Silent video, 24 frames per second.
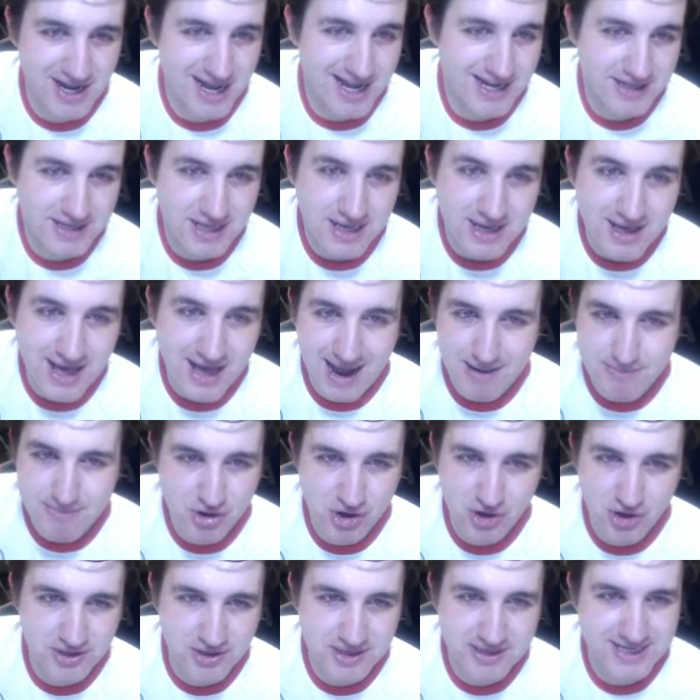I, am
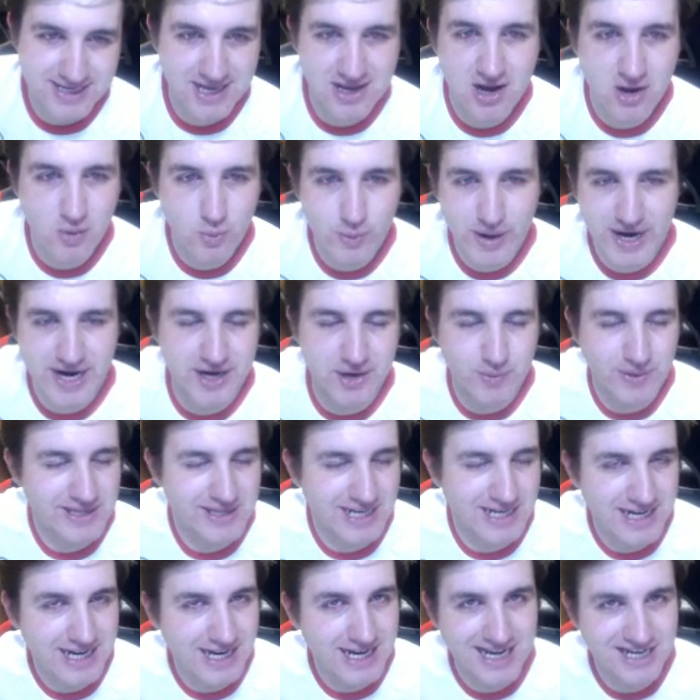not going to say, oh, we're going to win the
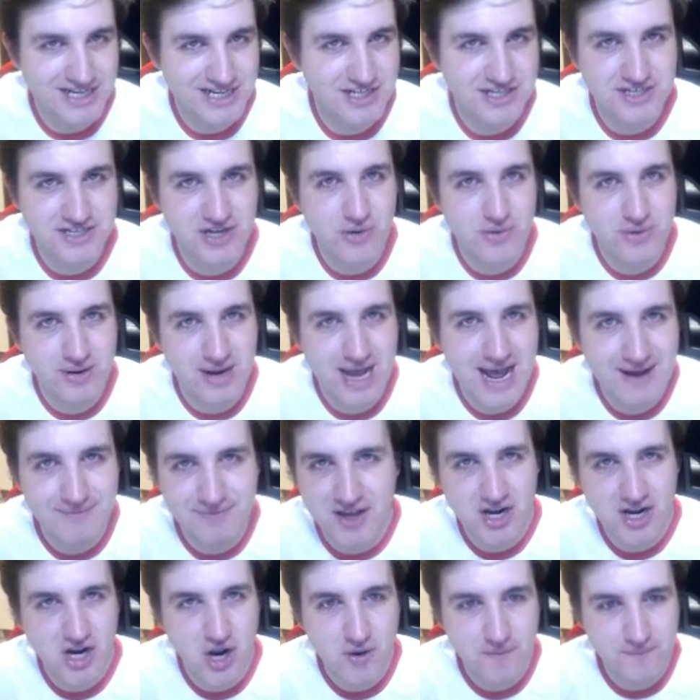league. I just don't have
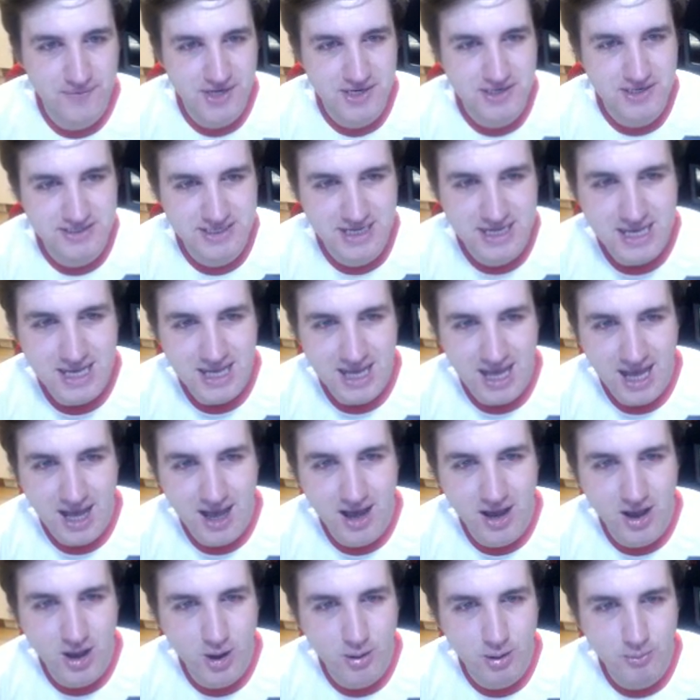that confidence.
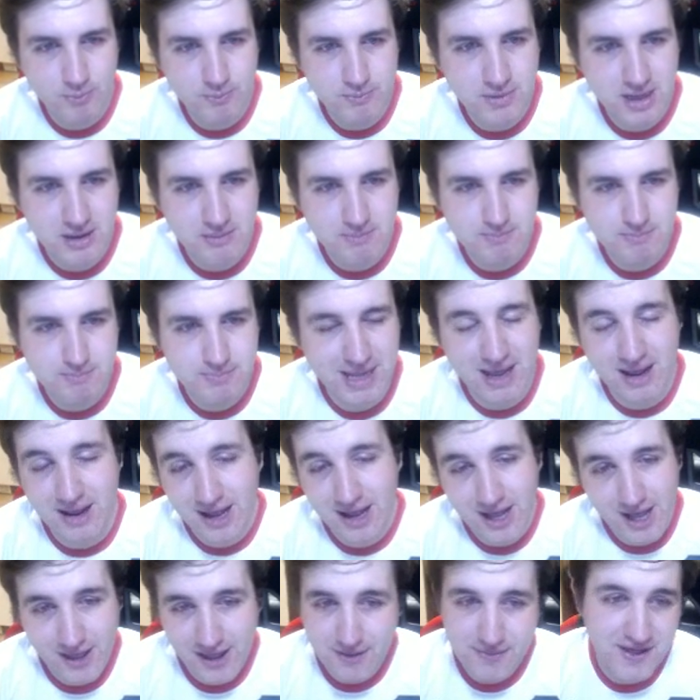Um, yeah,
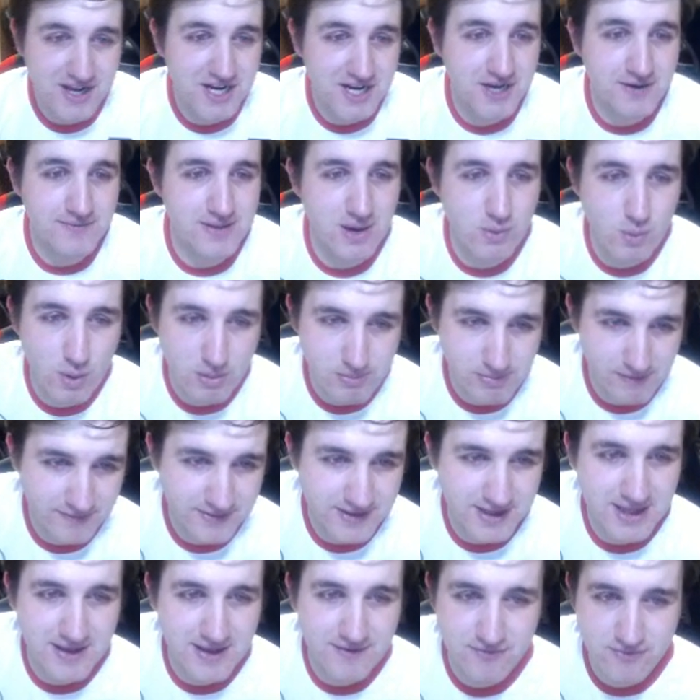I thank you for that
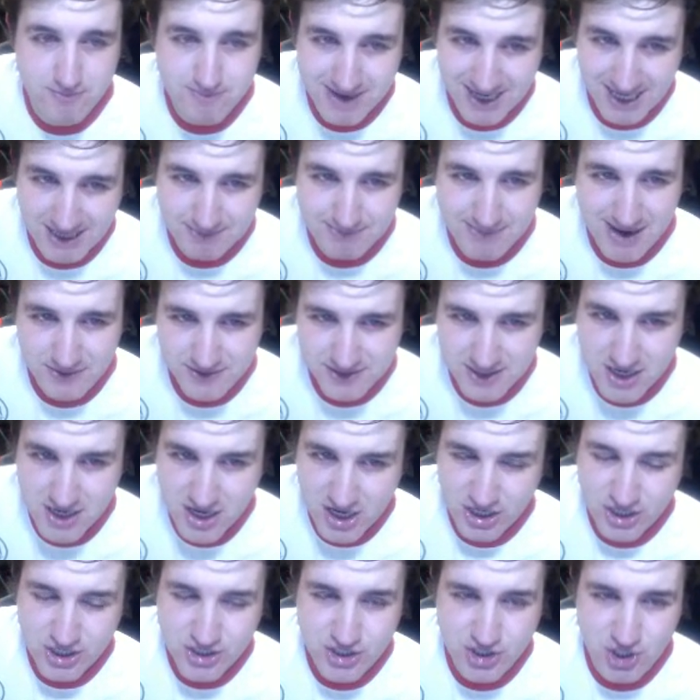150 there from Mickey Mouse.
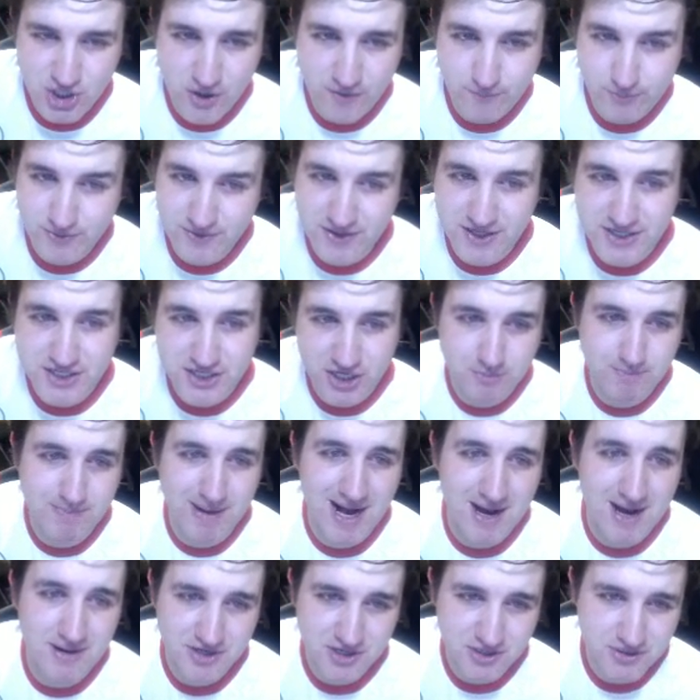Shuff with the
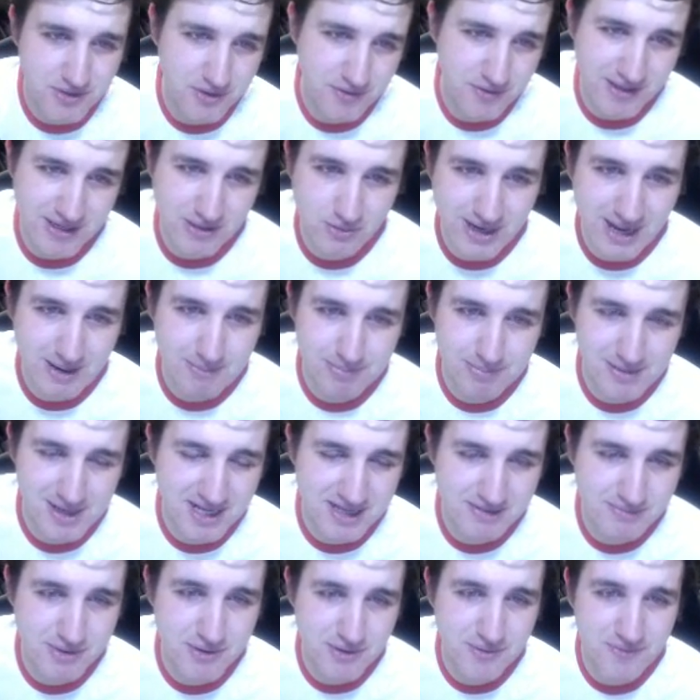£2. Who do you think will get play of
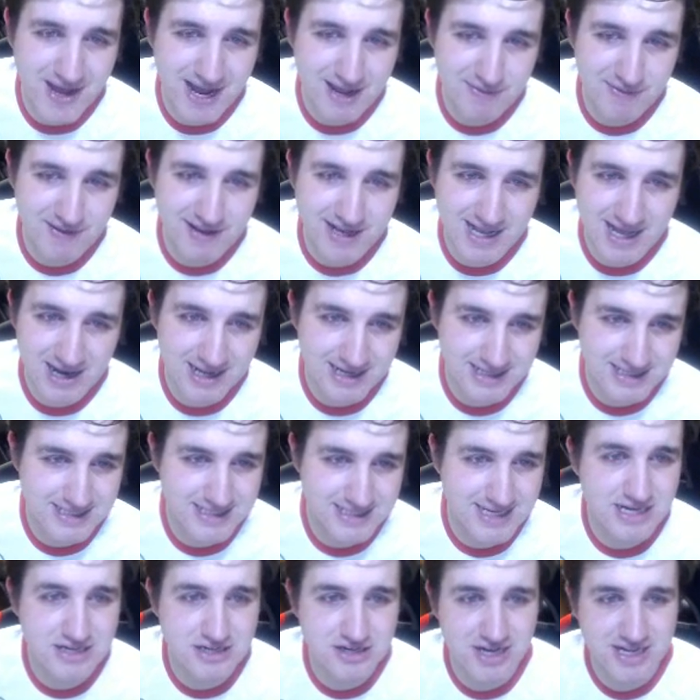the month? I think Alexis
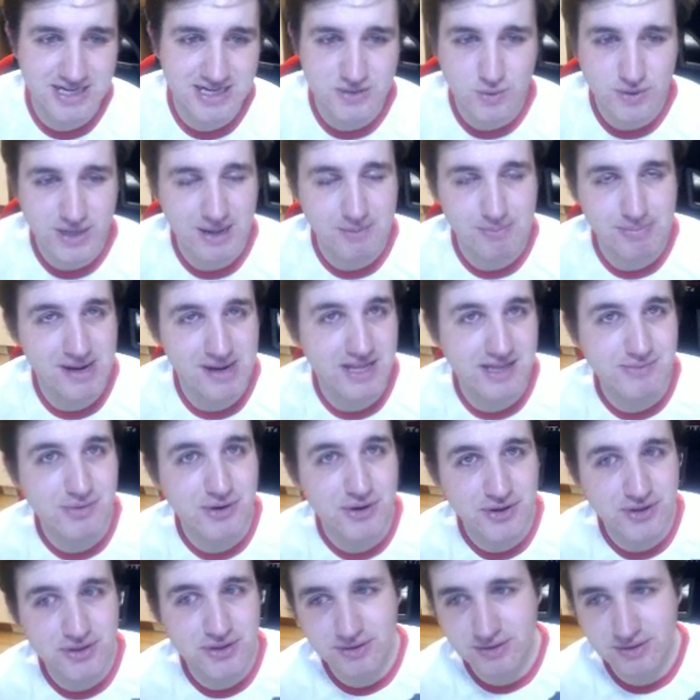Sanchez will get play of the month.